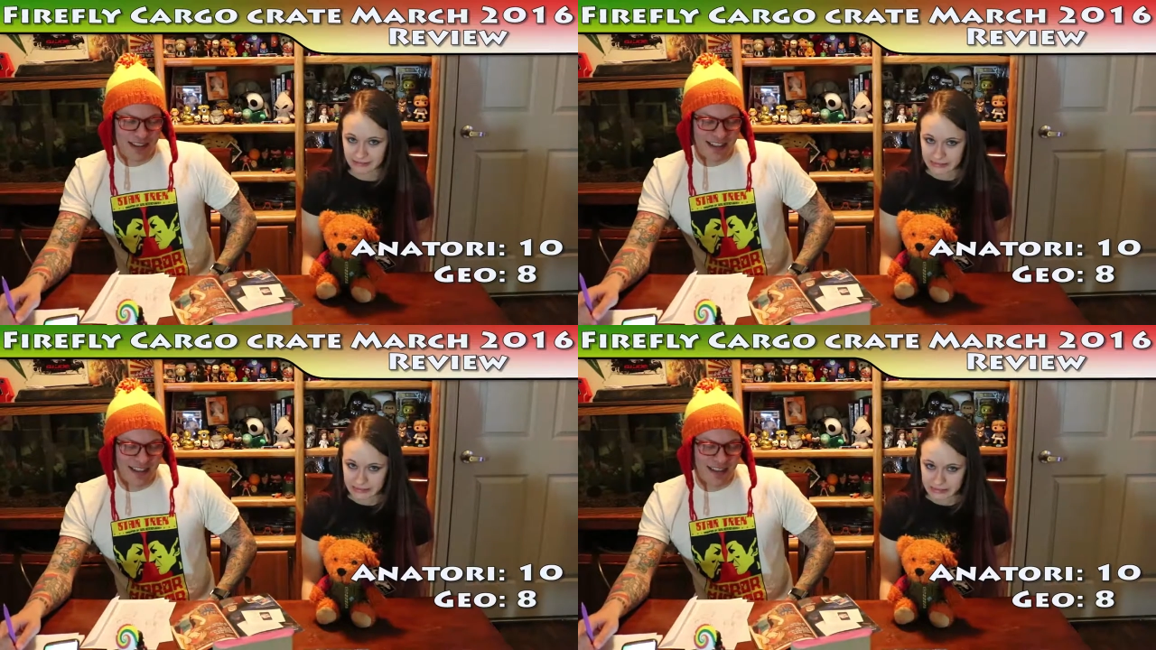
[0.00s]

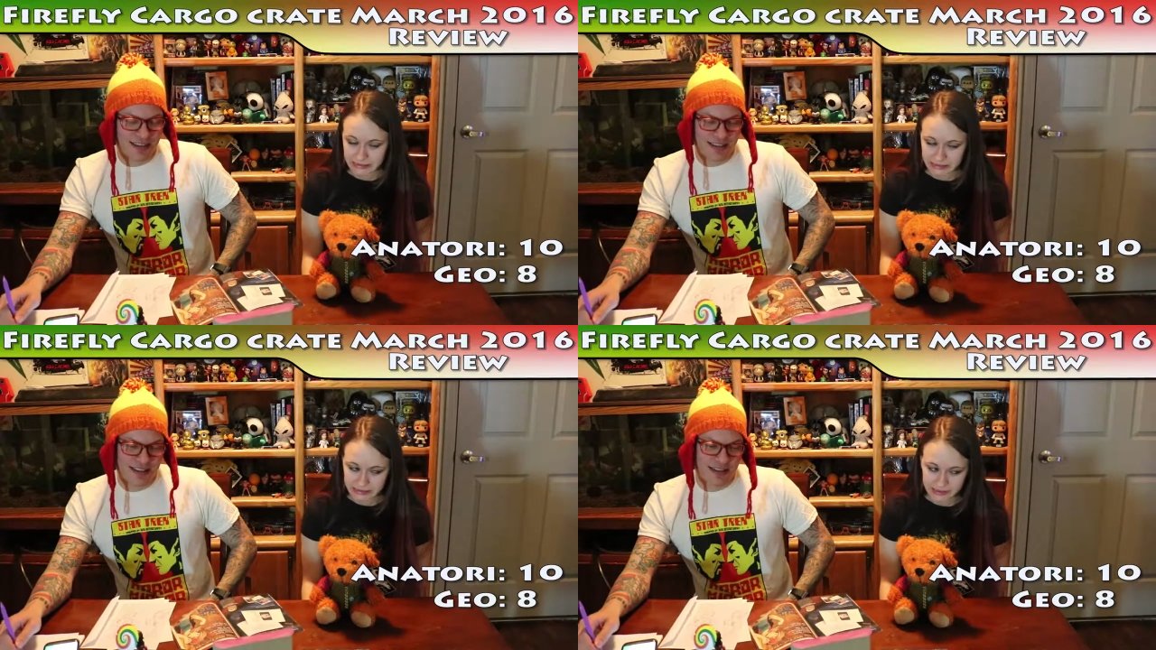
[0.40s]

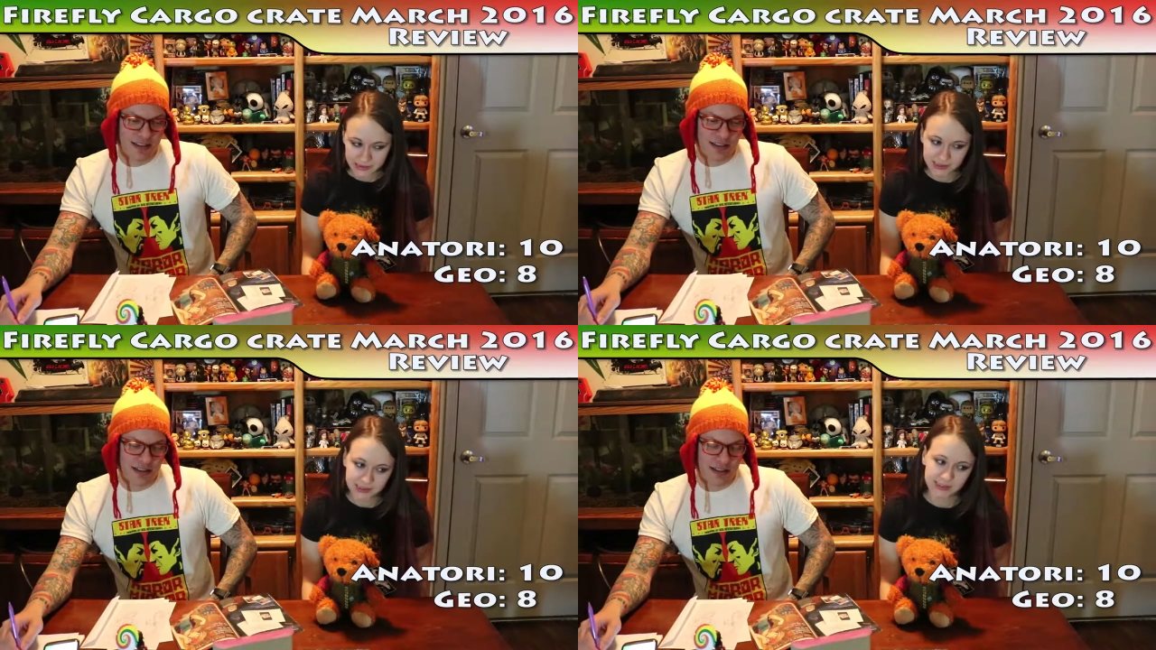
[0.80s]
Speaker 1: Because,
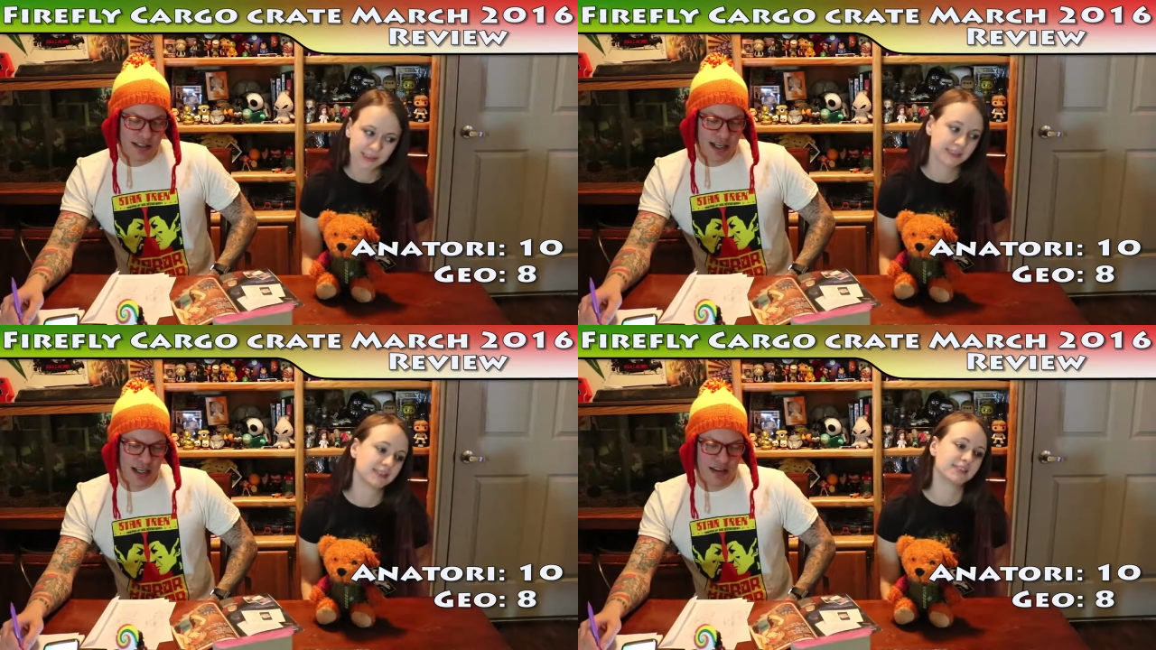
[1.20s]

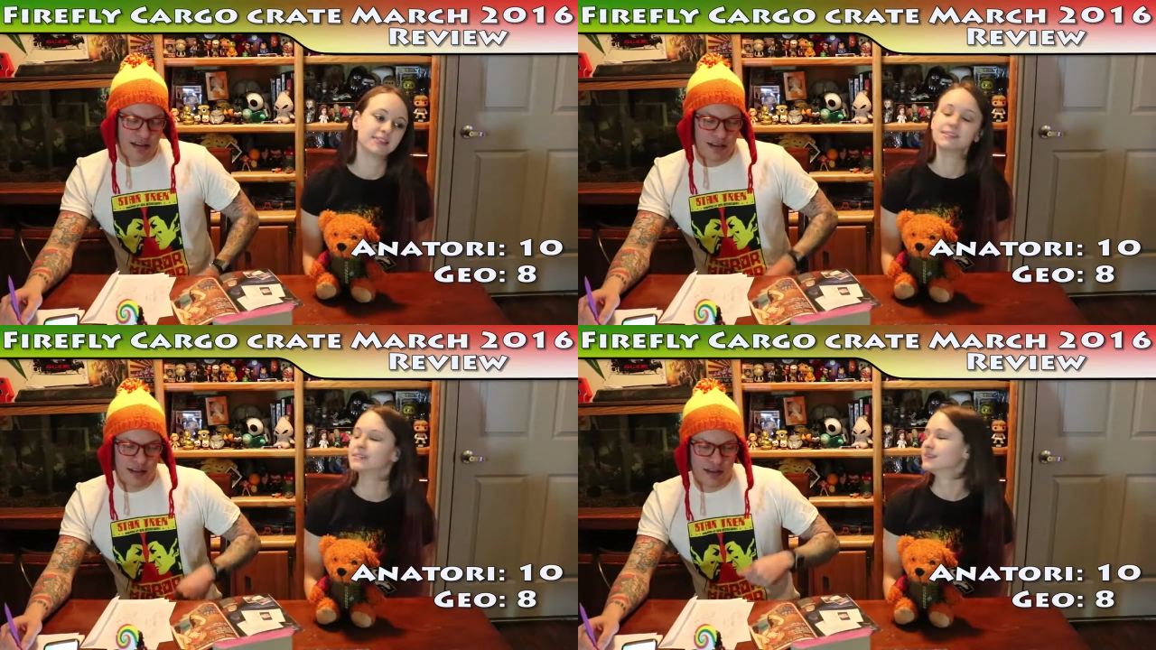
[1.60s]
yeah,
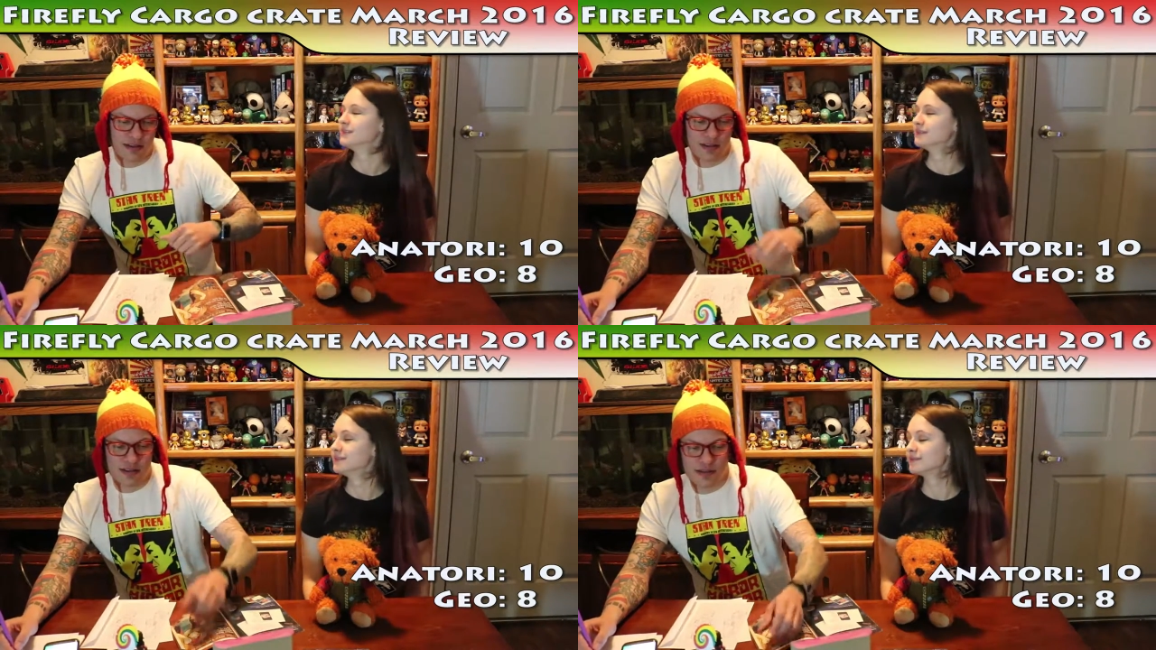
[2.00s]
the
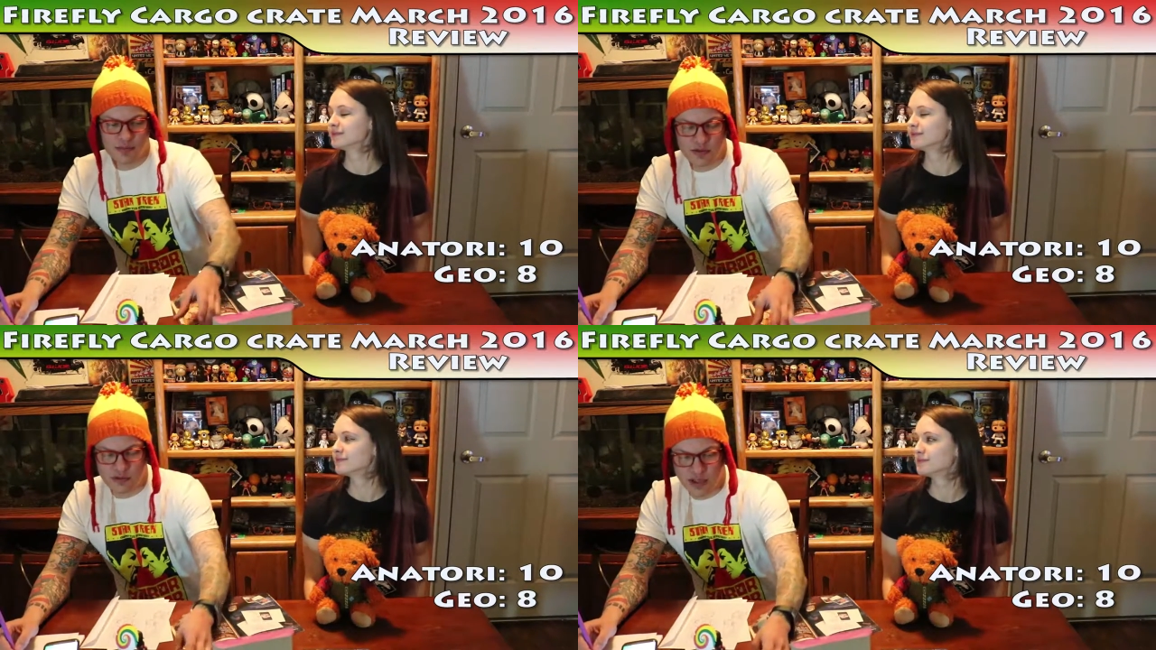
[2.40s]
the
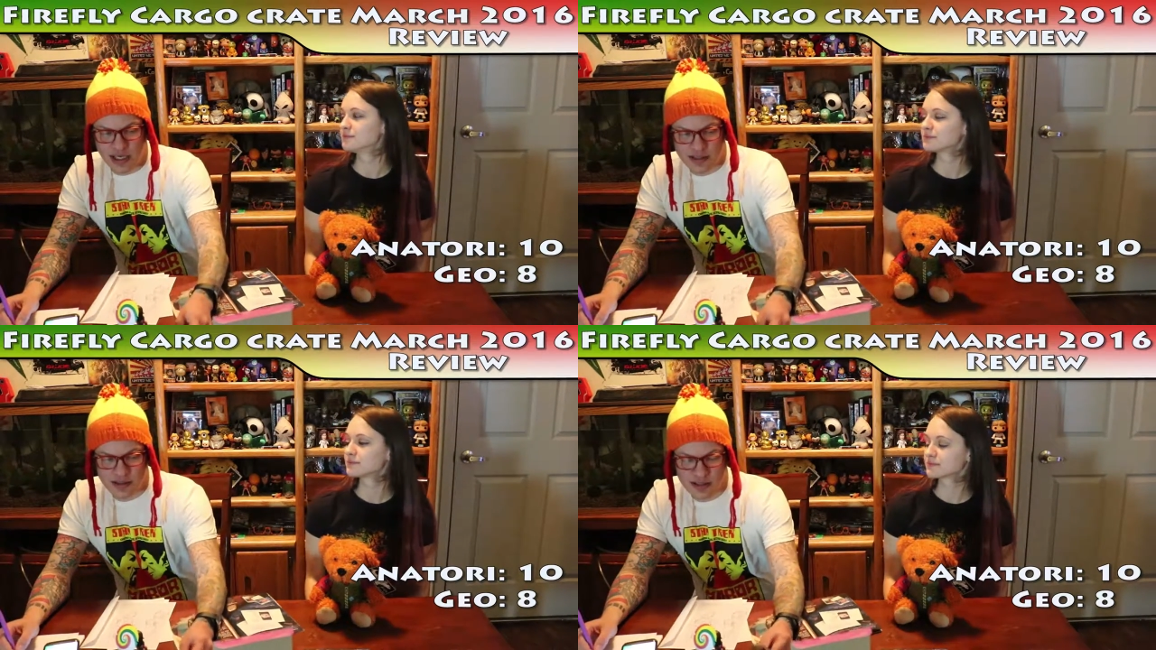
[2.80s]
simple
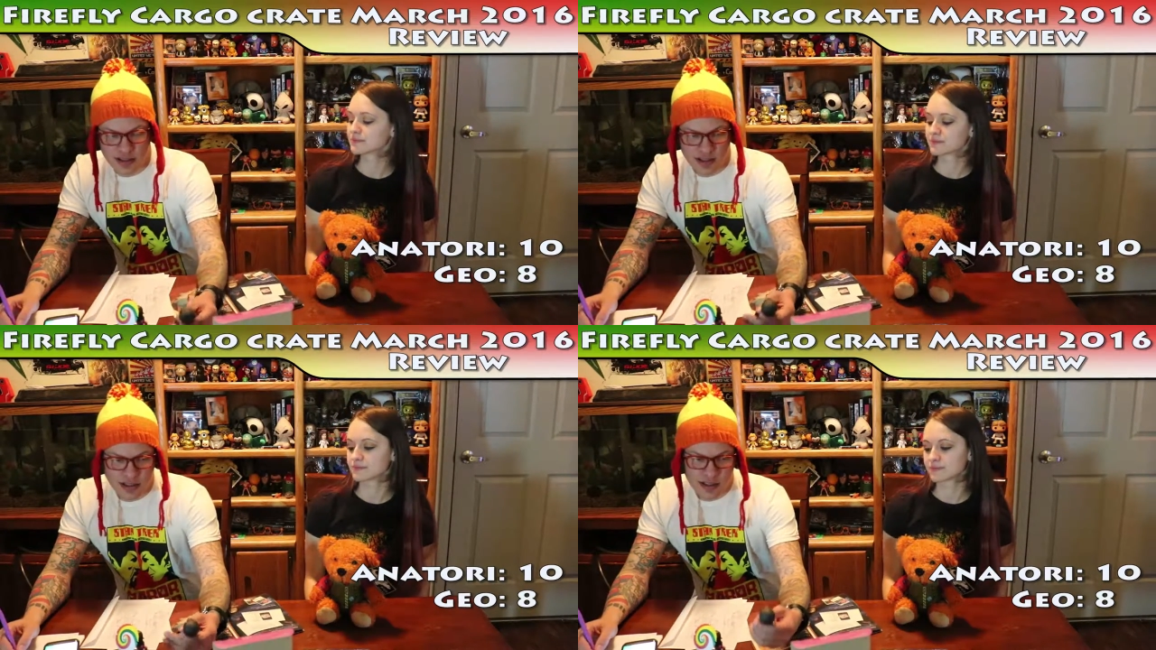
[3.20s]
fact
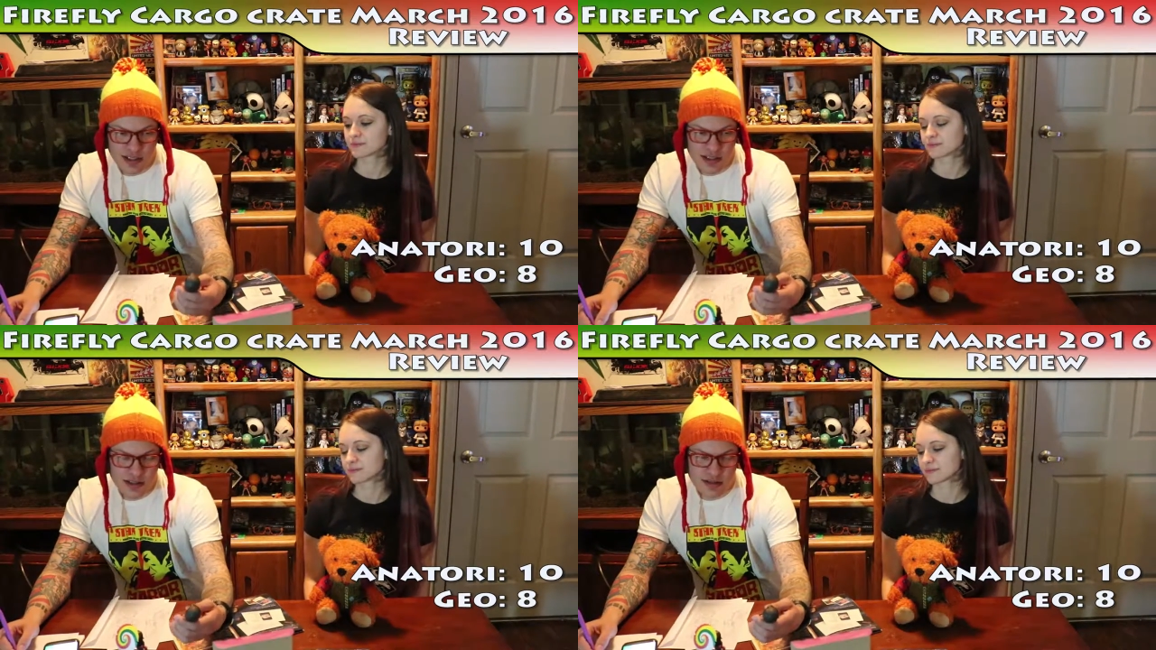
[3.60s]

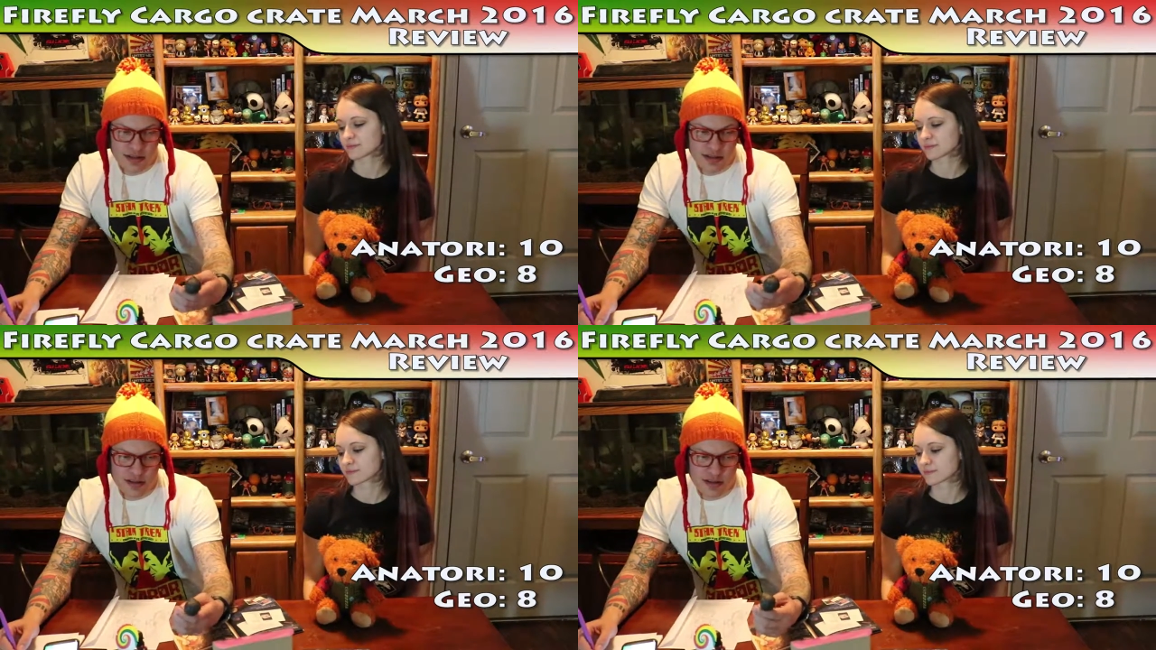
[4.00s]

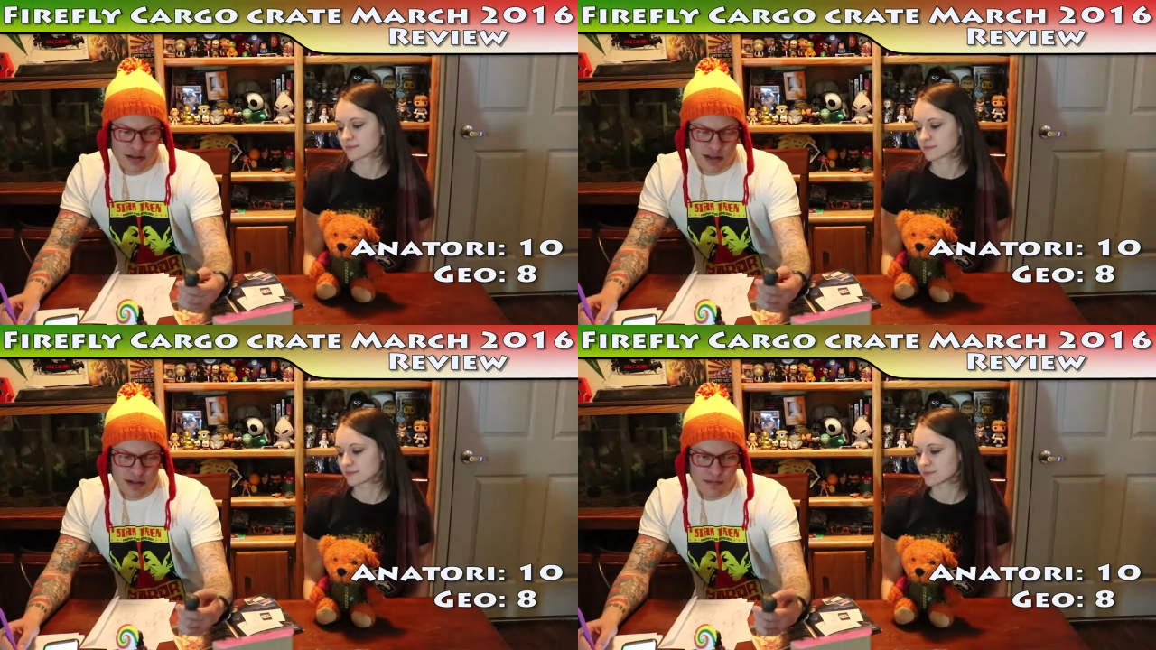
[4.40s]
is,
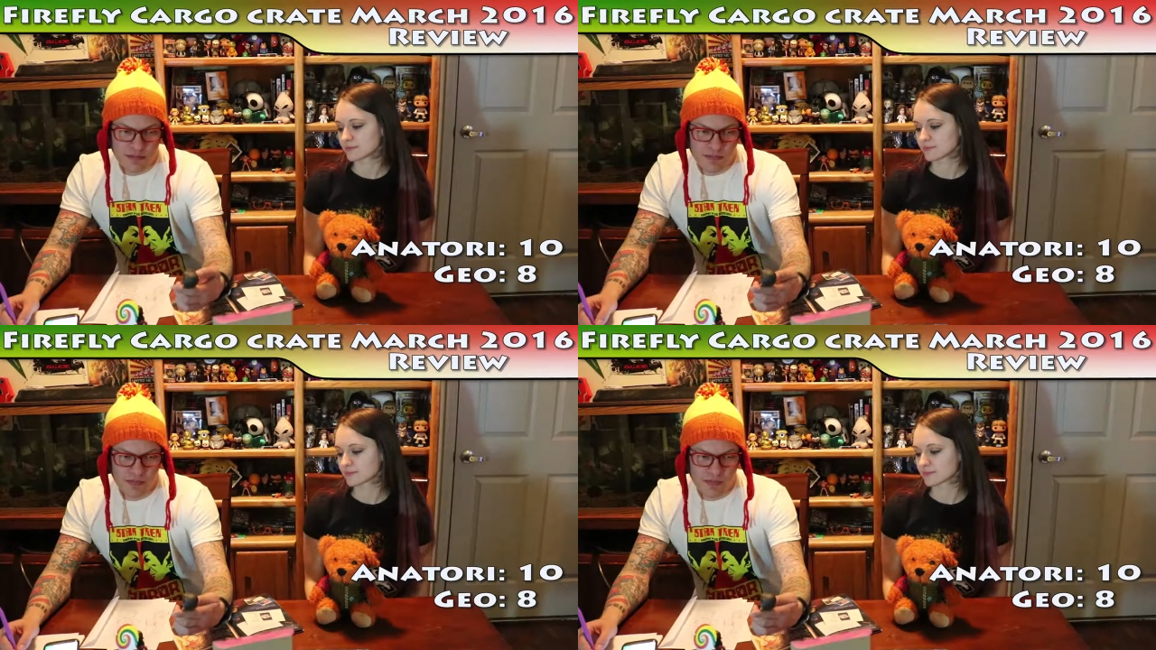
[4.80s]
um,